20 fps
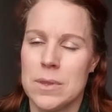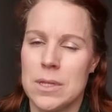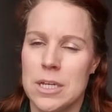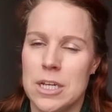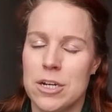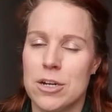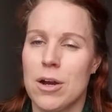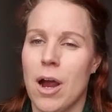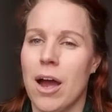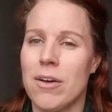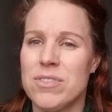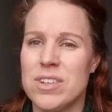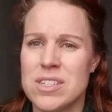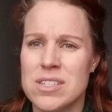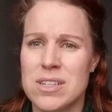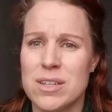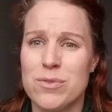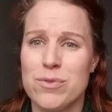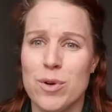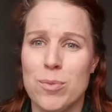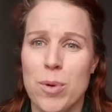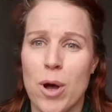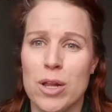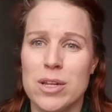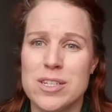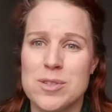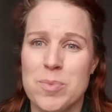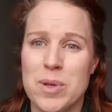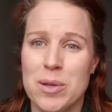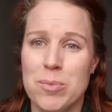here, obviously, football
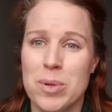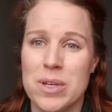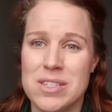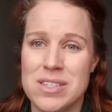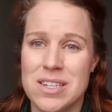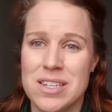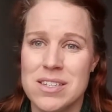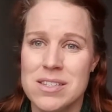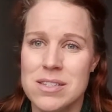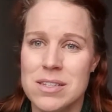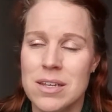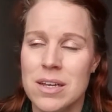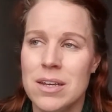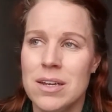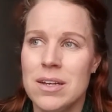is big business.